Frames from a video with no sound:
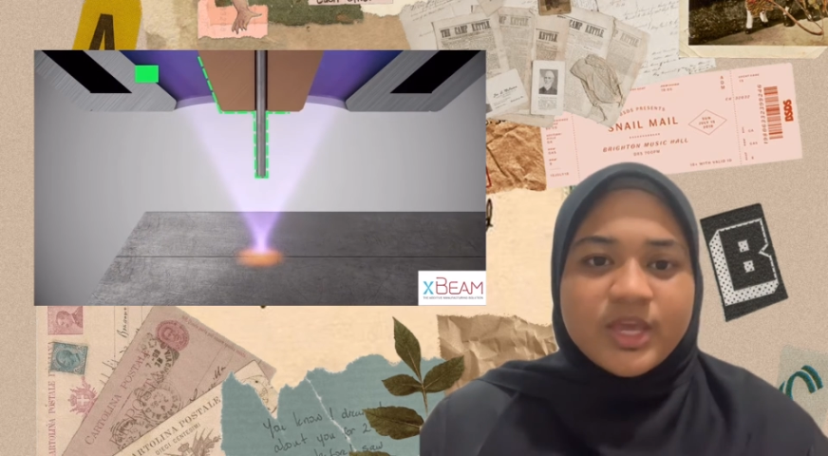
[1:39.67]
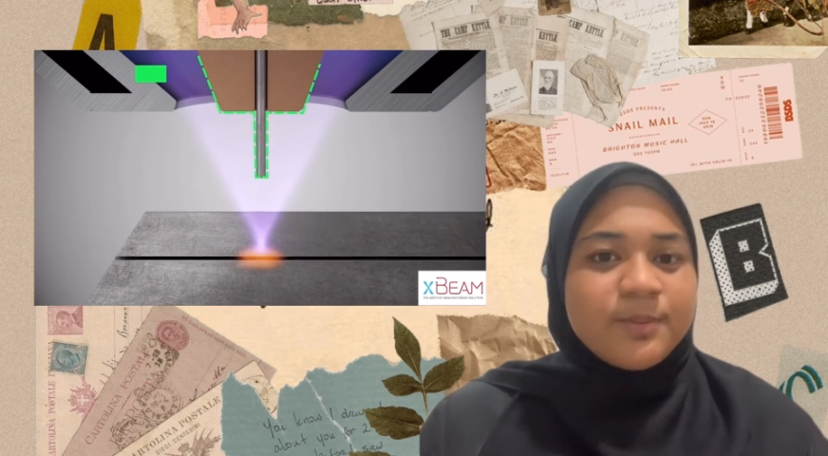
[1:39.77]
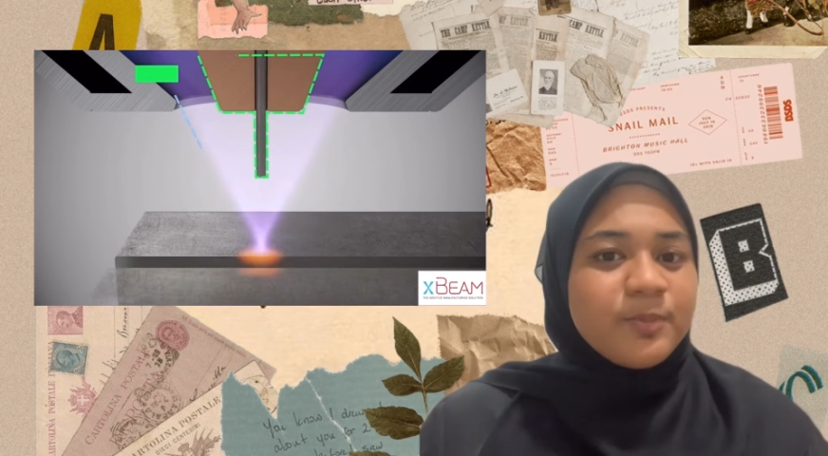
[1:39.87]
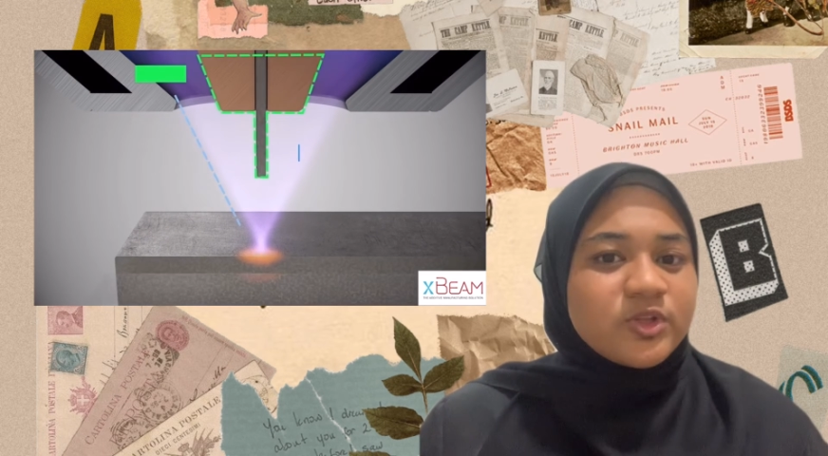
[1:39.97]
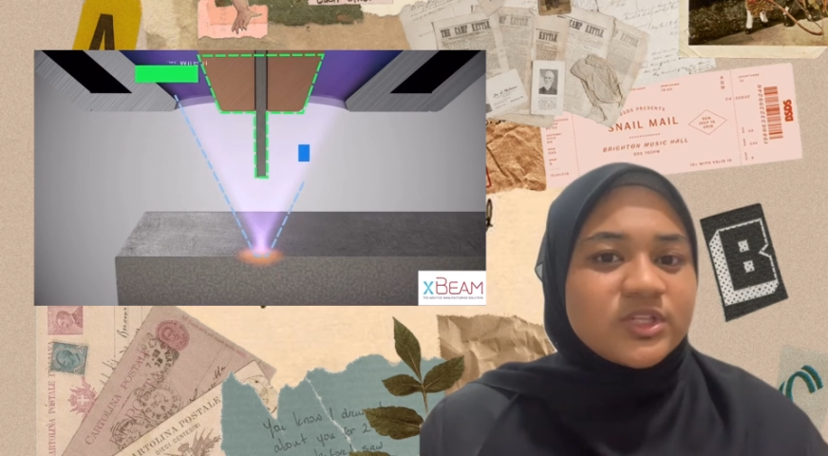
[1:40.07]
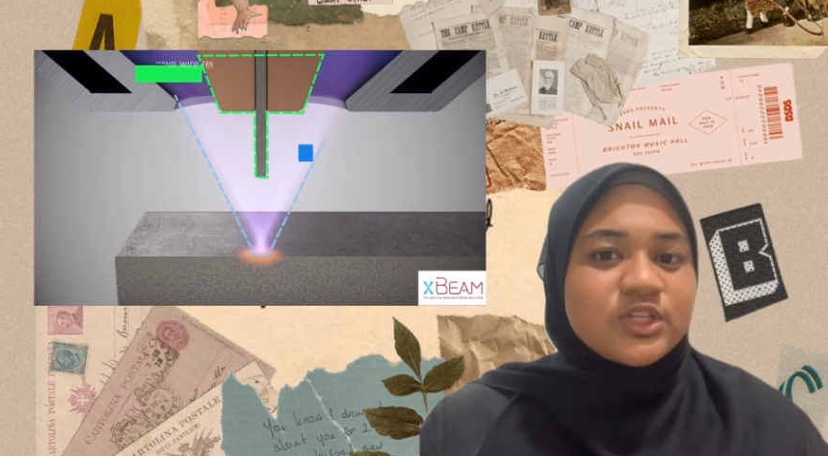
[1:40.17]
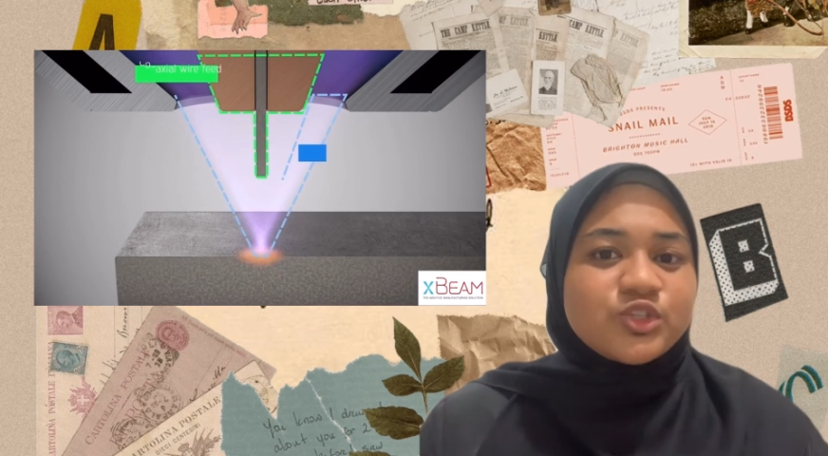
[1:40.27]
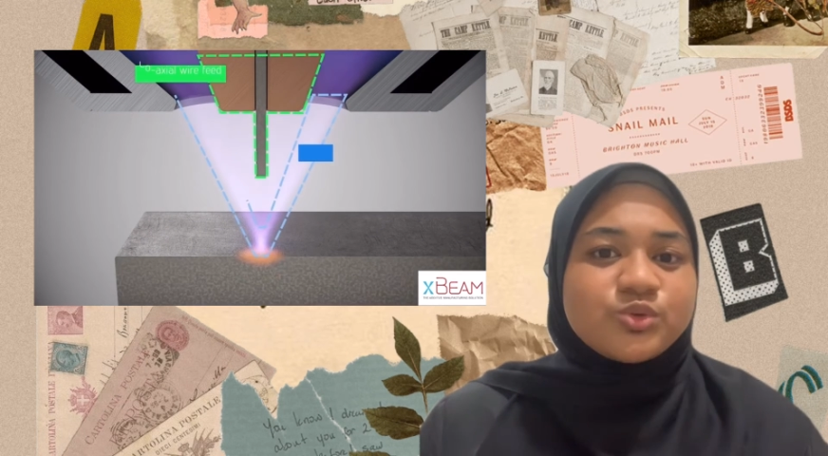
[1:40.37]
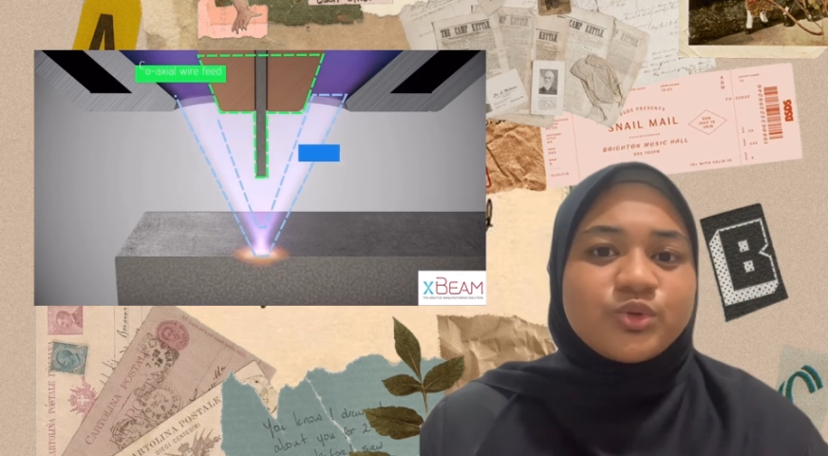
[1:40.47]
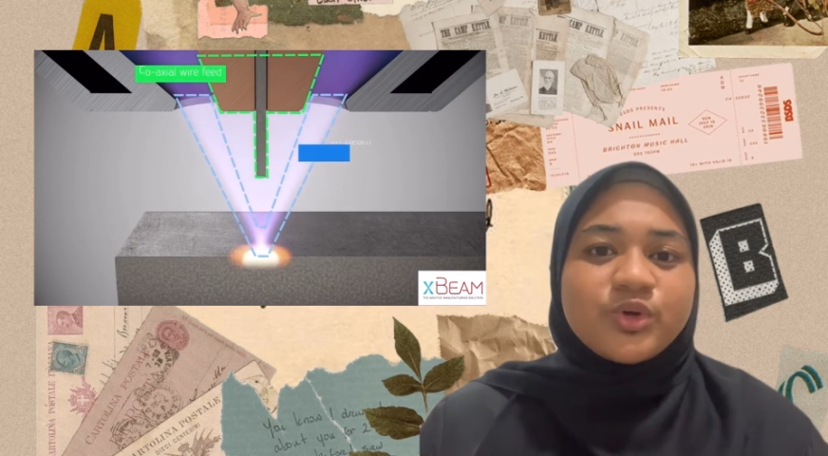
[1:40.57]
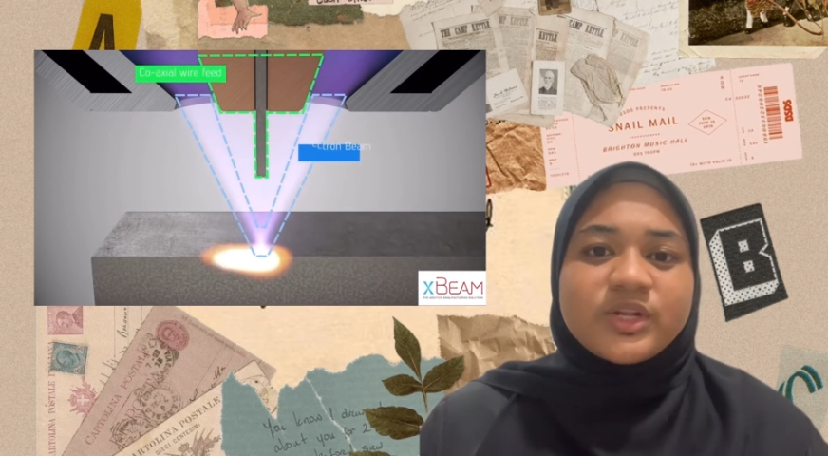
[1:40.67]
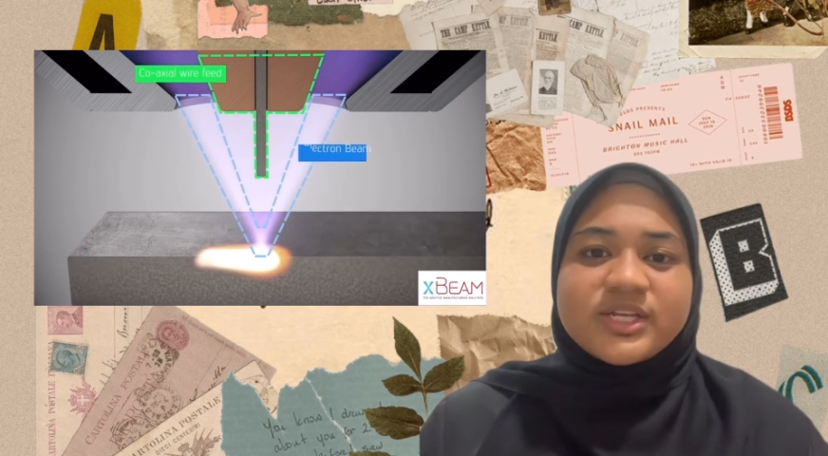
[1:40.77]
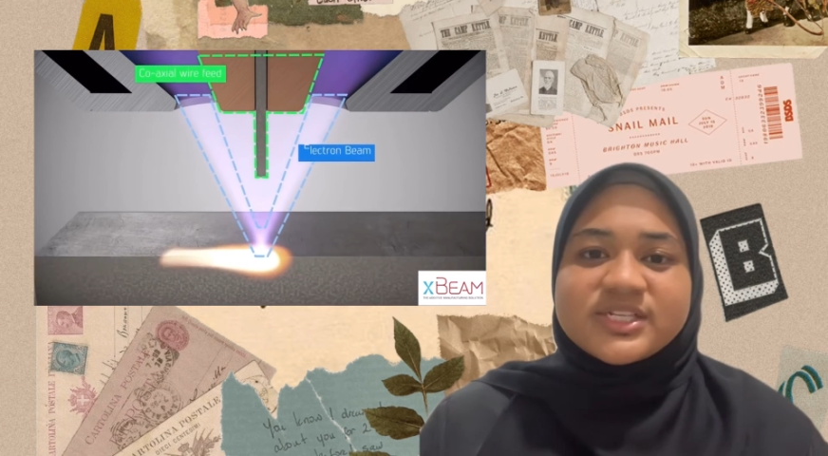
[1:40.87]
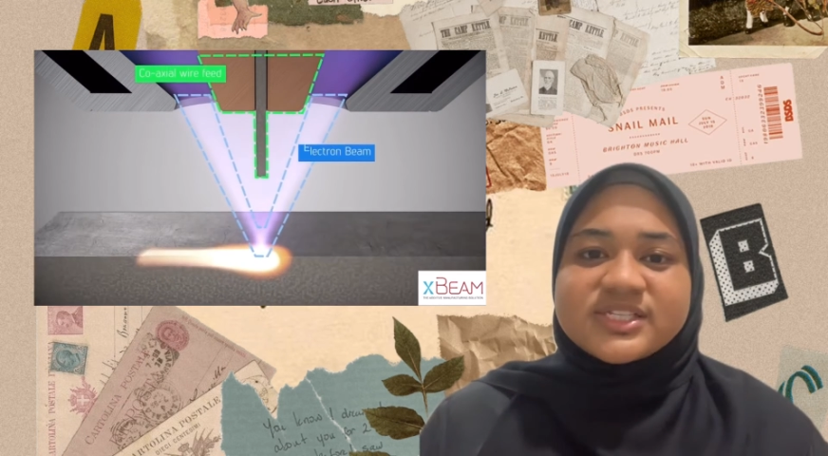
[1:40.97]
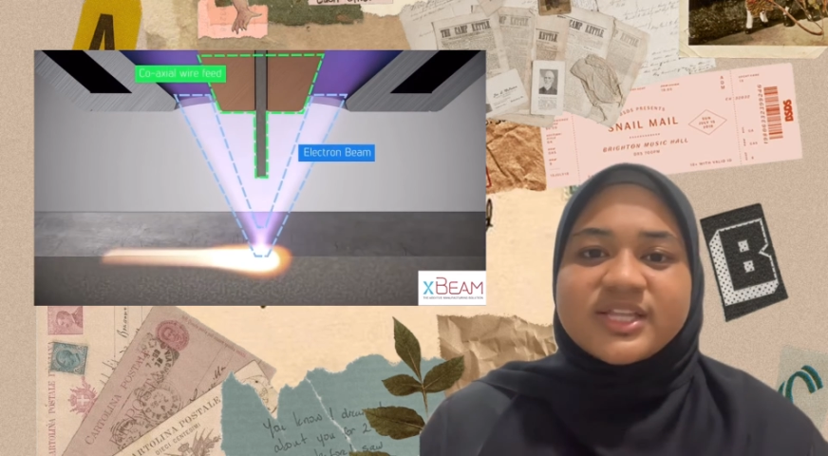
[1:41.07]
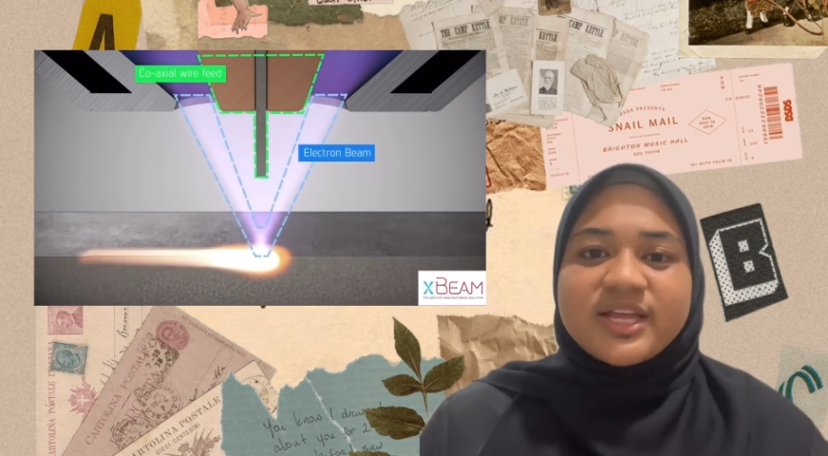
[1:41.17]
Important to note is